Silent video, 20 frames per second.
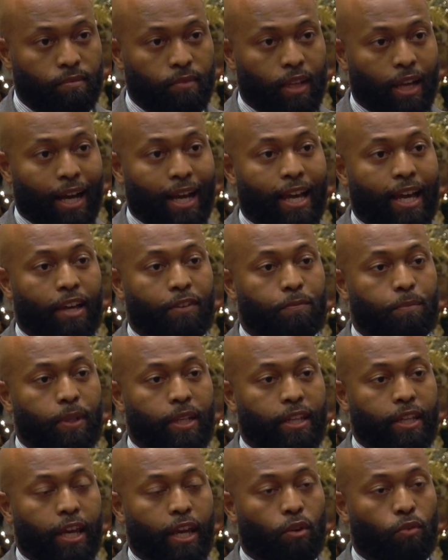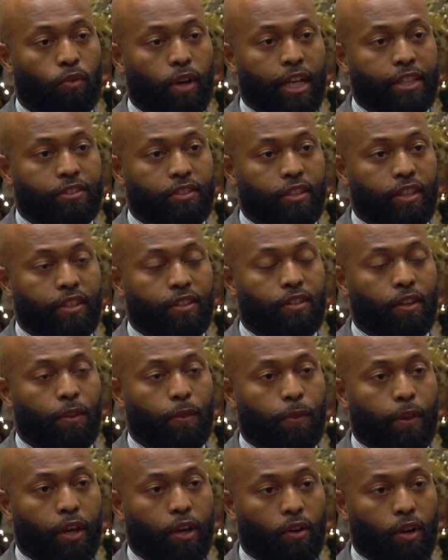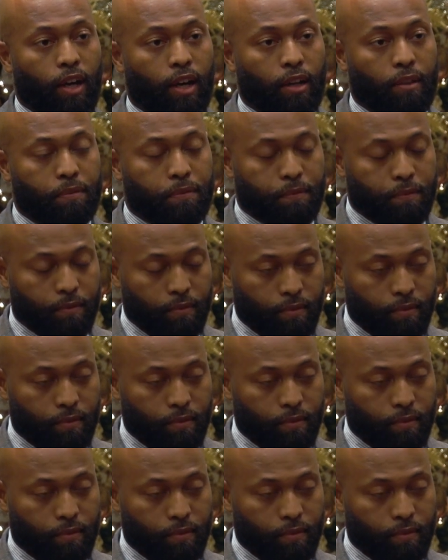I have been a resident thereof